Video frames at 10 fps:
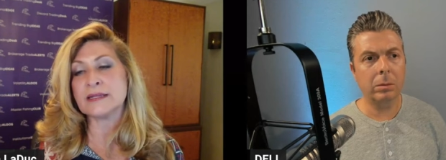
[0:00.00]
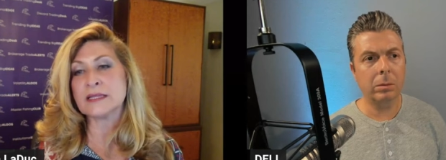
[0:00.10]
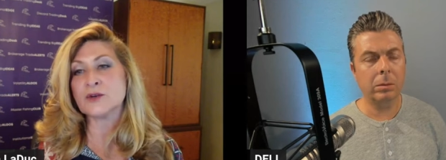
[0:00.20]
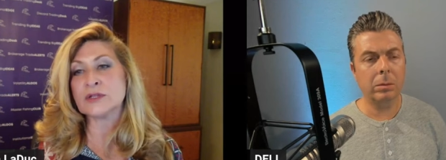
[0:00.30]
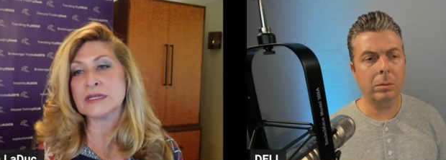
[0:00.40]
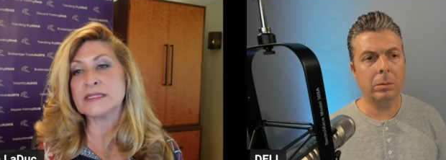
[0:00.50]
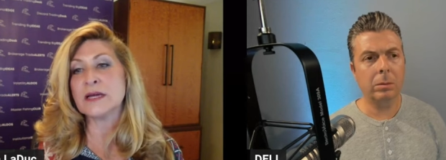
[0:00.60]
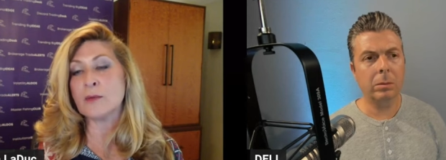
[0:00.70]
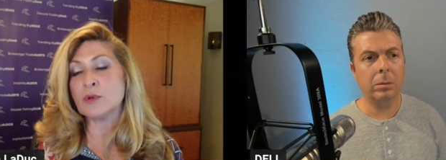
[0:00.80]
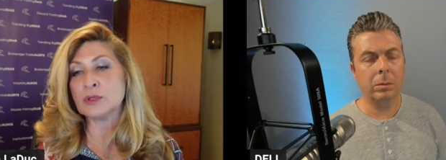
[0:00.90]
Speaker 1: literally
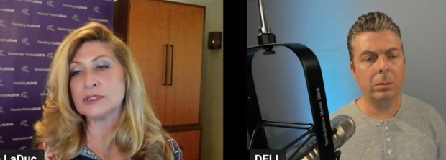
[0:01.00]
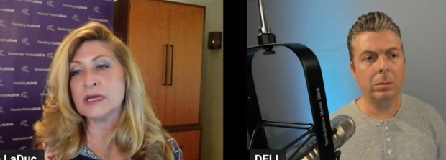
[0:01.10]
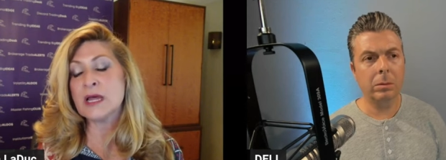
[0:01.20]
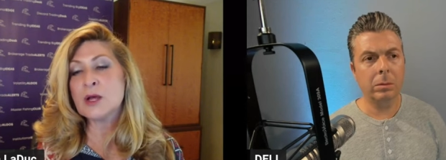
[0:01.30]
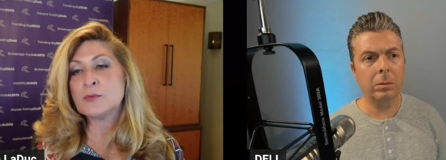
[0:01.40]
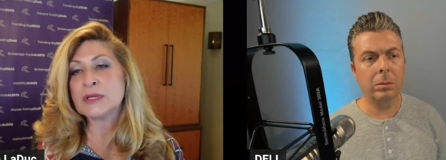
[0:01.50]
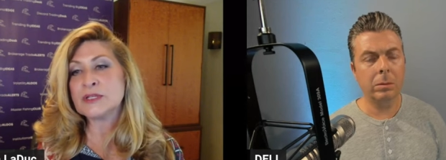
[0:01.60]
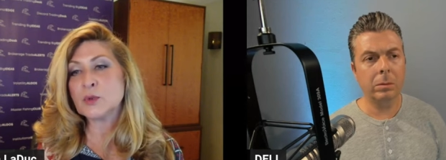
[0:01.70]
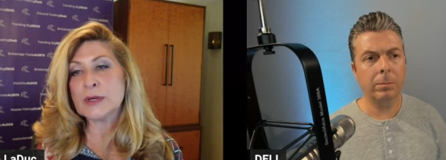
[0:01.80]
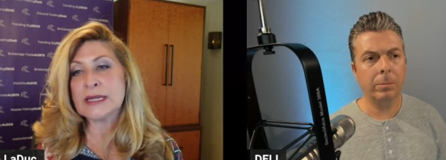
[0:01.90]
doubled
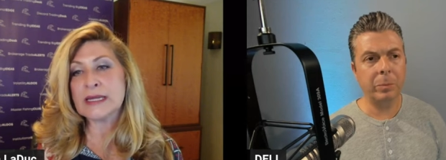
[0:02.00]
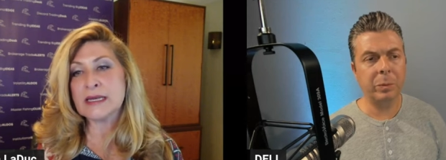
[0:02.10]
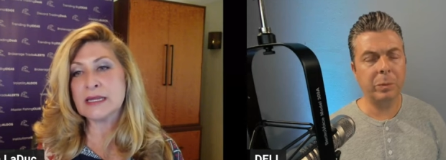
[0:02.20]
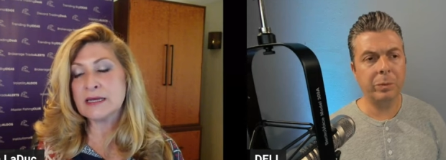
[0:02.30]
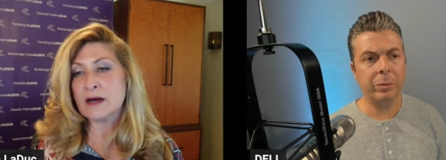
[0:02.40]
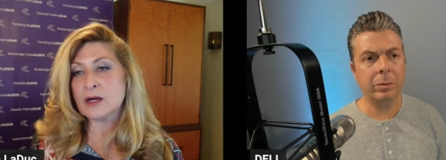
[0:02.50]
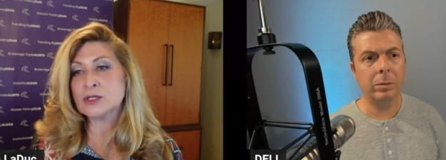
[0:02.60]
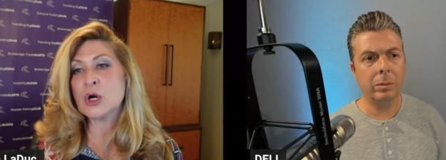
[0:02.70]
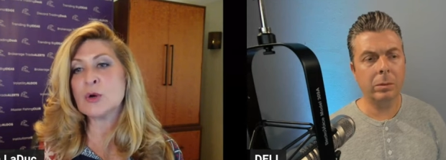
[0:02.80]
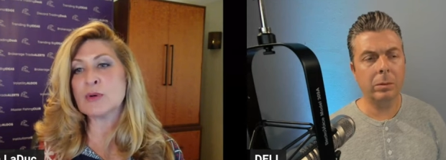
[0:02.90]
between
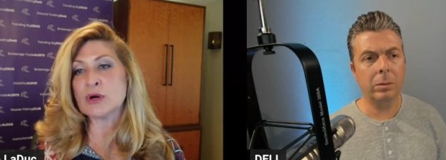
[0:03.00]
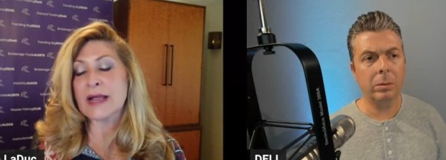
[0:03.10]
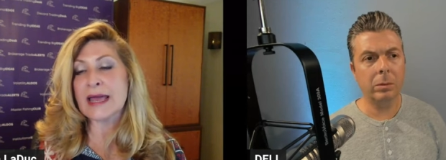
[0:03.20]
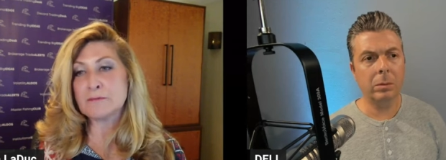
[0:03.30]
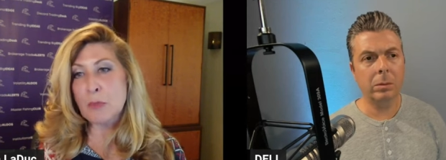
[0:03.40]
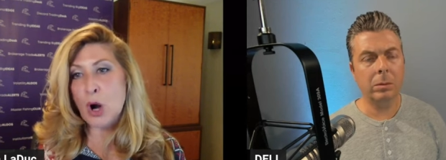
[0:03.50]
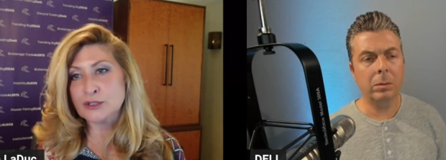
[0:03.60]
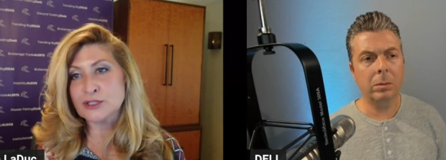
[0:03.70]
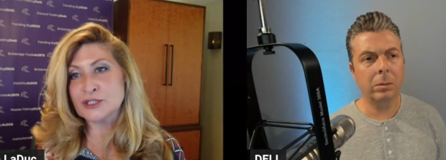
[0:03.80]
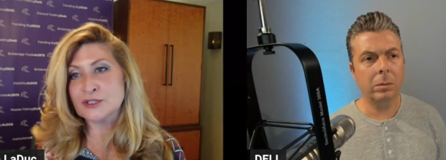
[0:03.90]
October and
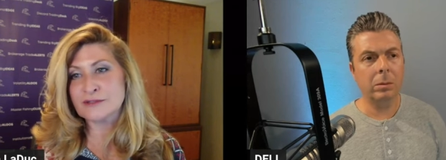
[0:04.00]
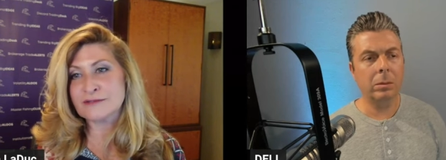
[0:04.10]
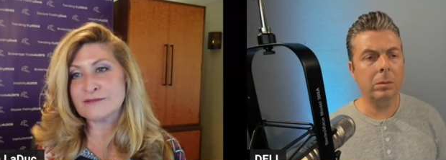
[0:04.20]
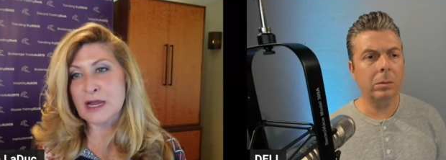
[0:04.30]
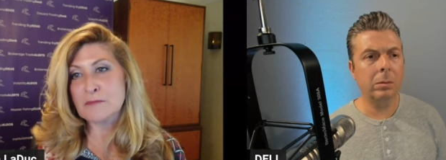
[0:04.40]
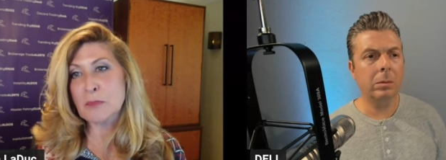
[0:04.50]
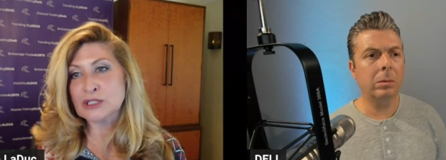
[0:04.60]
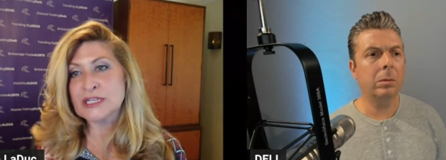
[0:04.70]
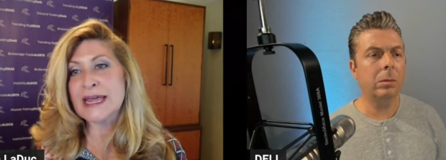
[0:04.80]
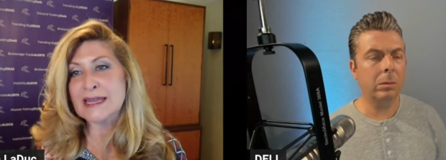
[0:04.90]
March, right,
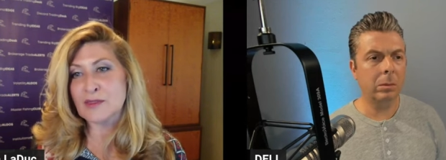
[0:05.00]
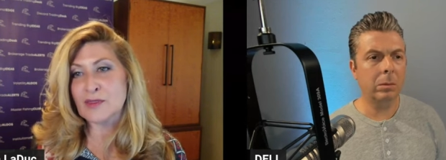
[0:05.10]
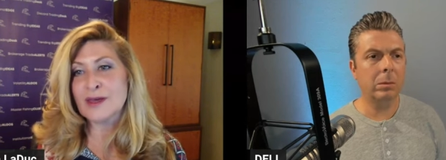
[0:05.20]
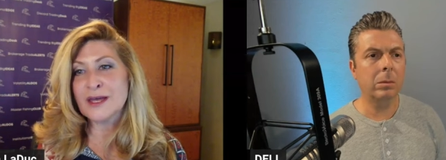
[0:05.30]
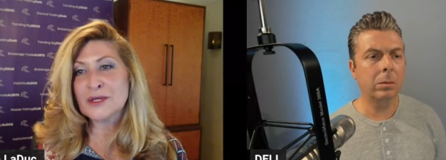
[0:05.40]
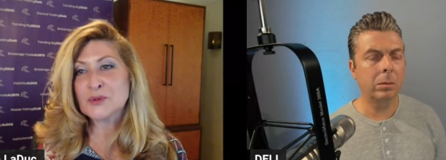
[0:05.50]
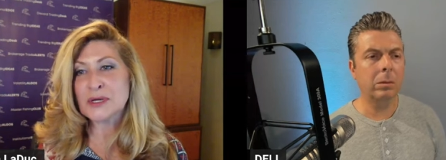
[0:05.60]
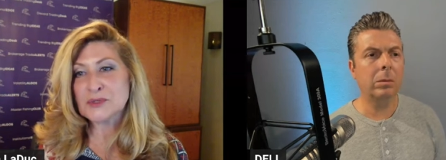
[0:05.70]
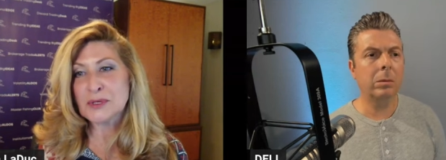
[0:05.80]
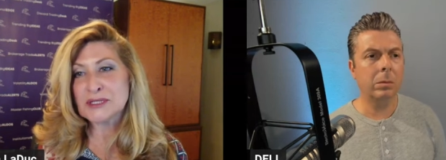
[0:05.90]
March eighth,
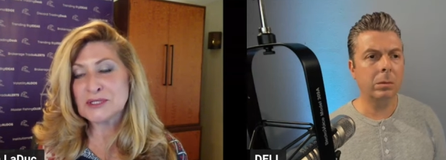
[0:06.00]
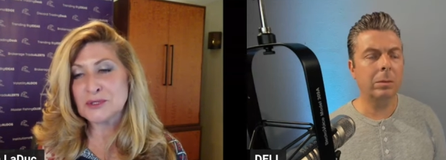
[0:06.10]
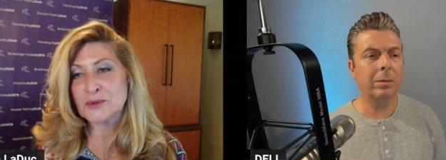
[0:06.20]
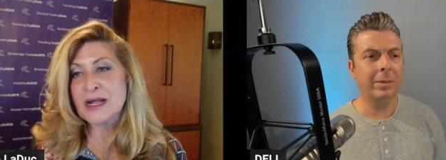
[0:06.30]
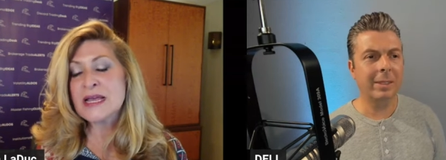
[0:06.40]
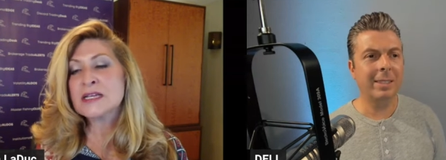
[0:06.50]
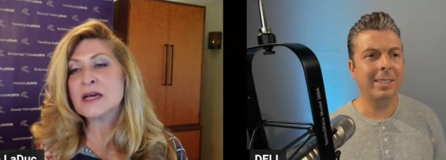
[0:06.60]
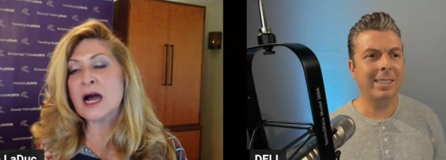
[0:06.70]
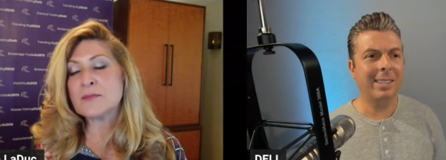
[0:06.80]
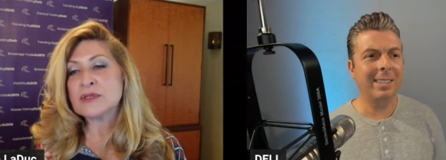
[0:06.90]
twenty twenty-two.
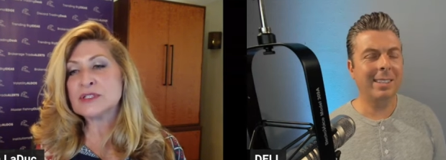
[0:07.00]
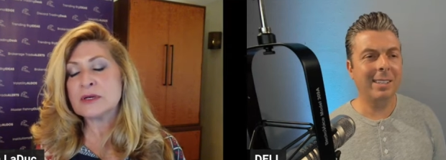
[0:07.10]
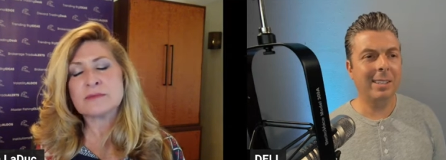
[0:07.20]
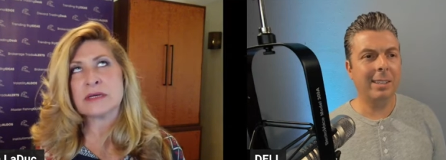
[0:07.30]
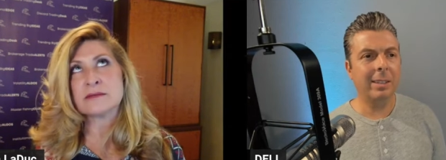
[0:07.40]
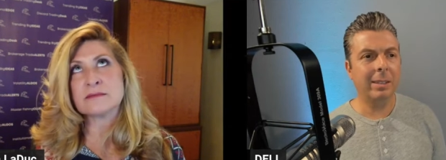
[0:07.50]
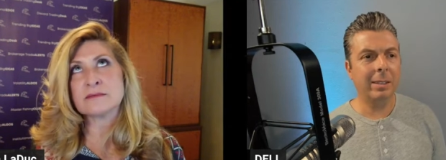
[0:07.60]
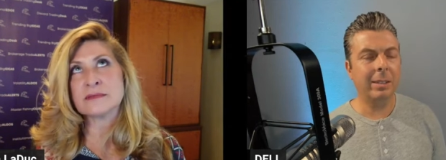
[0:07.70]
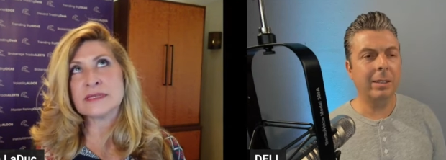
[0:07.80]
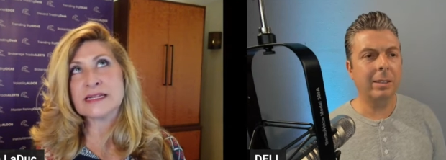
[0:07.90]
Um,
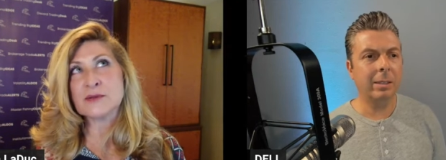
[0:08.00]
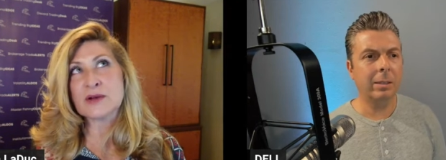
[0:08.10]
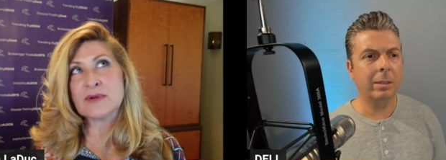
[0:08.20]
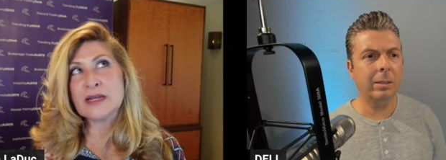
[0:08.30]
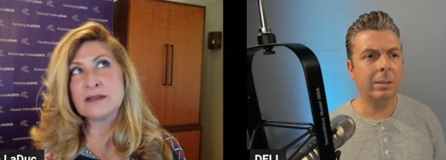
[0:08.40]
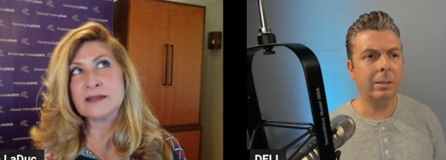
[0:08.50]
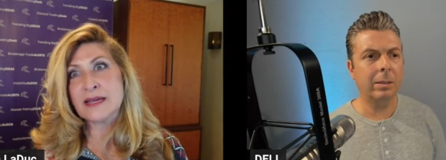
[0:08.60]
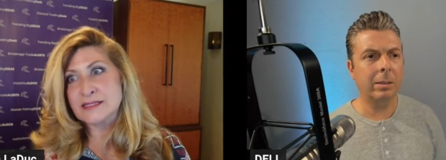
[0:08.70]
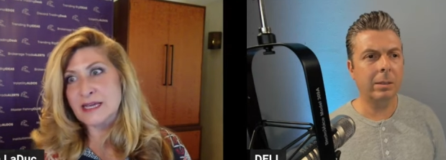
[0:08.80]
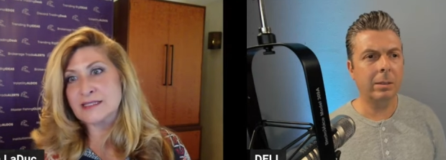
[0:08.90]
did I did that right?
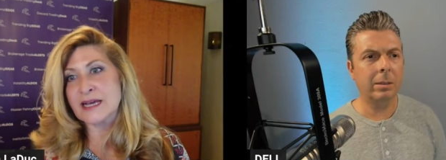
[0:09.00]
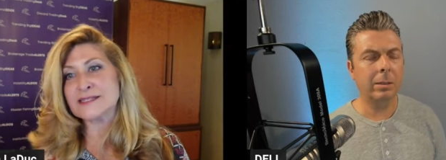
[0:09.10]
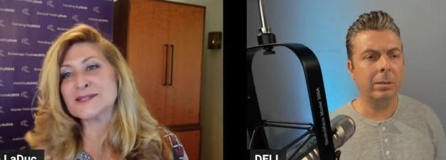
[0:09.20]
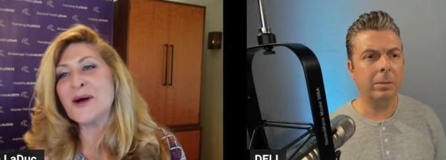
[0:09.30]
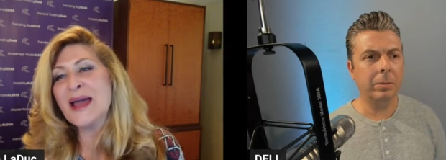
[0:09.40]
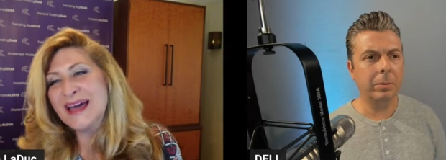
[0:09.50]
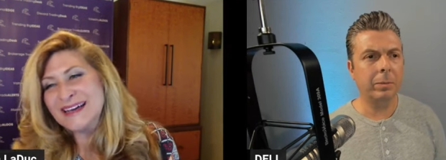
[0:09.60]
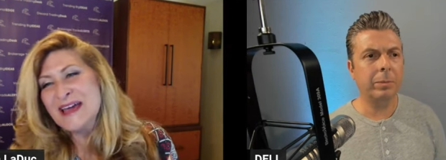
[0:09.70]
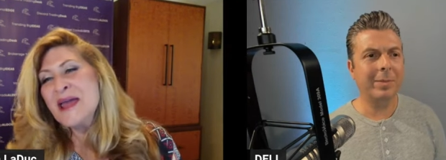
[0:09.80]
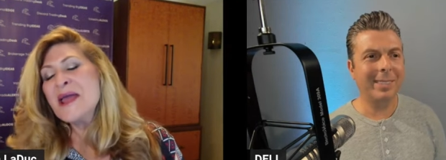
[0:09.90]
Yes, yes, yes. So
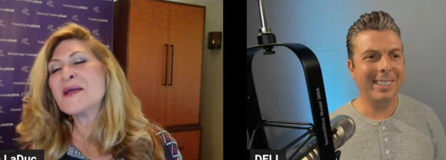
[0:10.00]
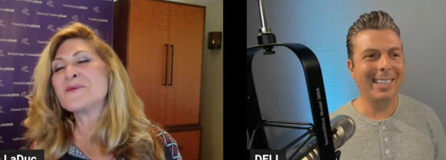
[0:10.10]
it